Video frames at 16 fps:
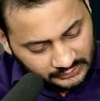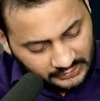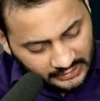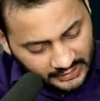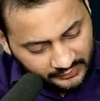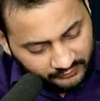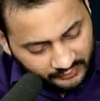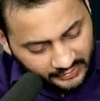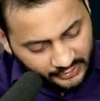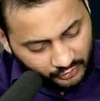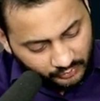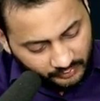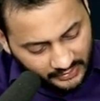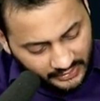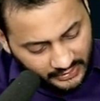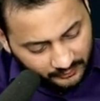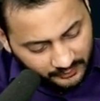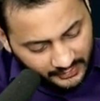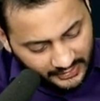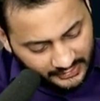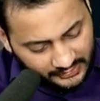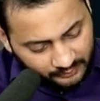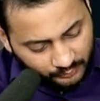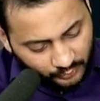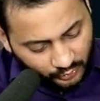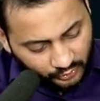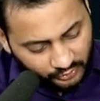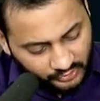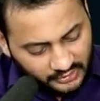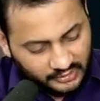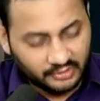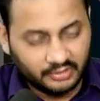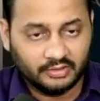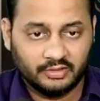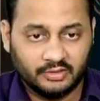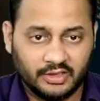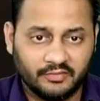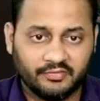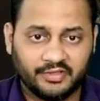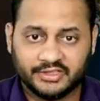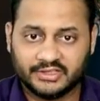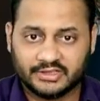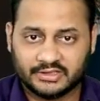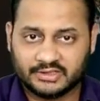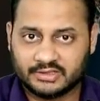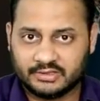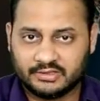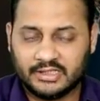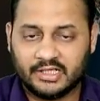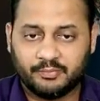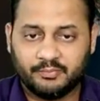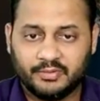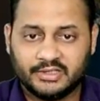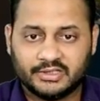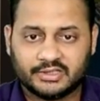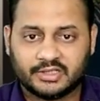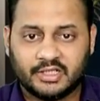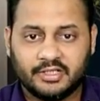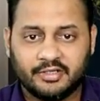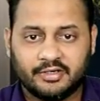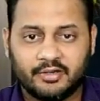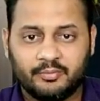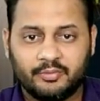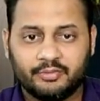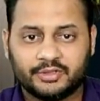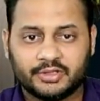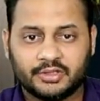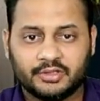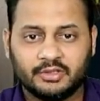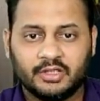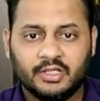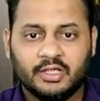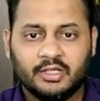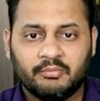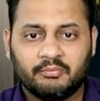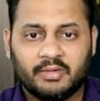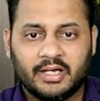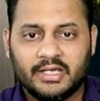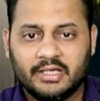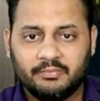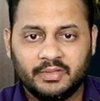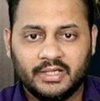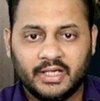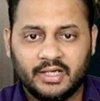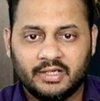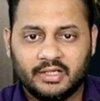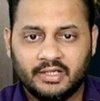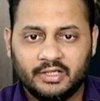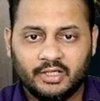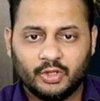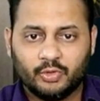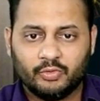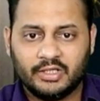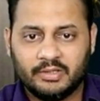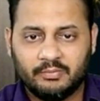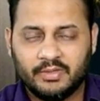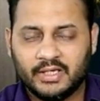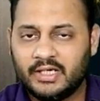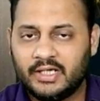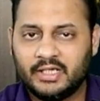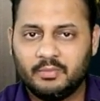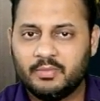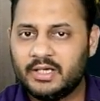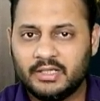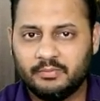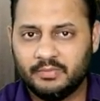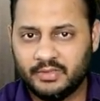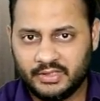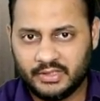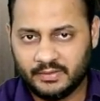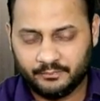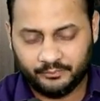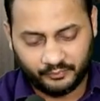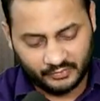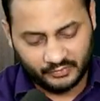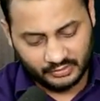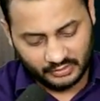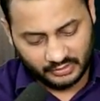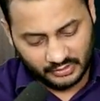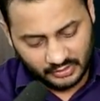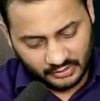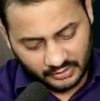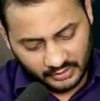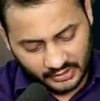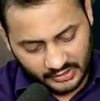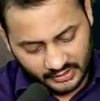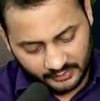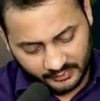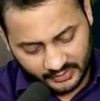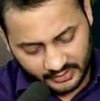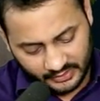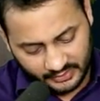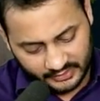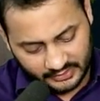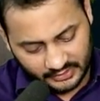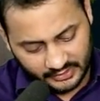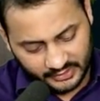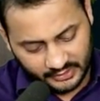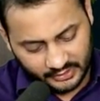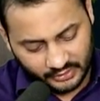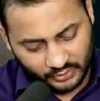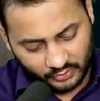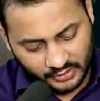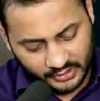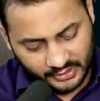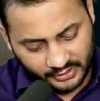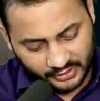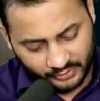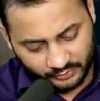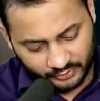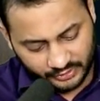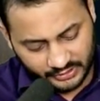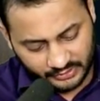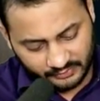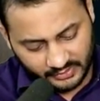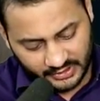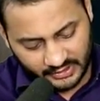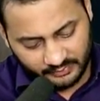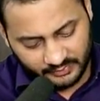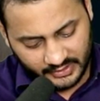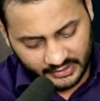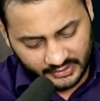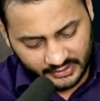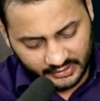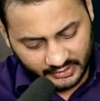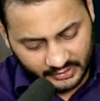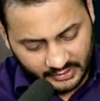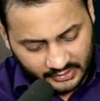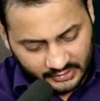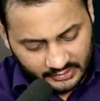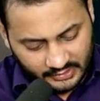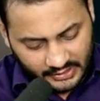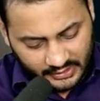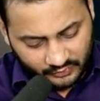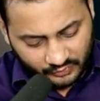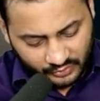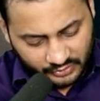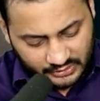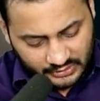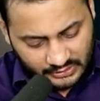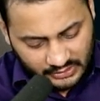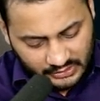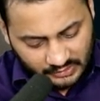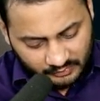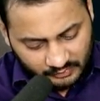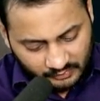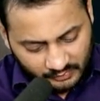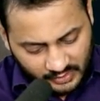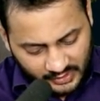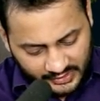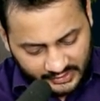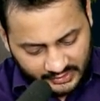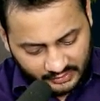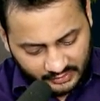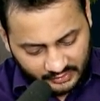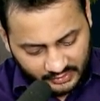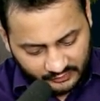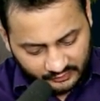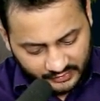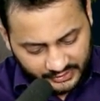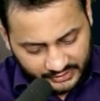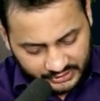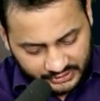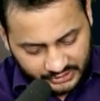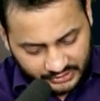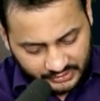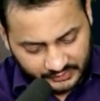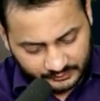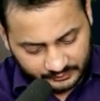And when you multiply both the leverages, that means contribution by EBIT into EBIT by EBT, ultimately resulting into contribution by EBIT, that was combined leverage.